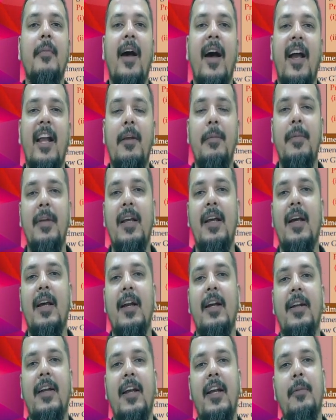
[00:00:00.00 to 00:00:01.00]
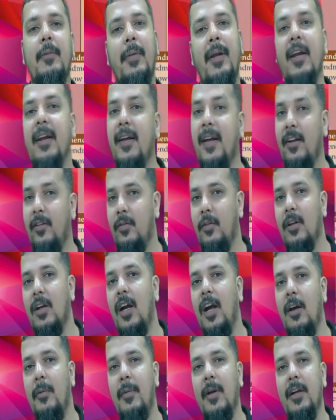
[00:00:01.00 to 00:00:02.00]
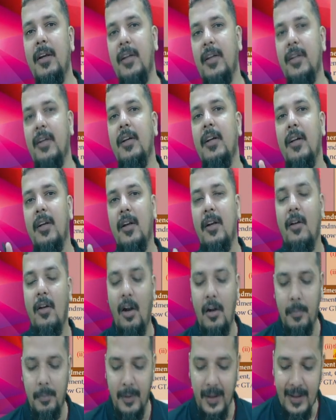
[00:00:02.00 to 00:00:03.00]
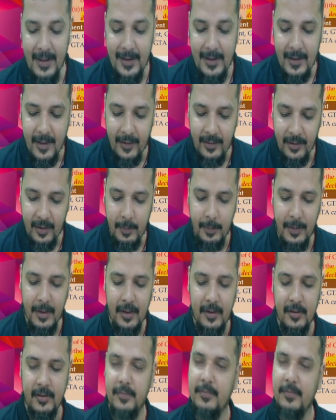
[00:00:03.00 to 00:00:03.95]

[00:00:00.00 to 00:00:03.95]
I'll be collecting and paying tax to the government, not my recipient.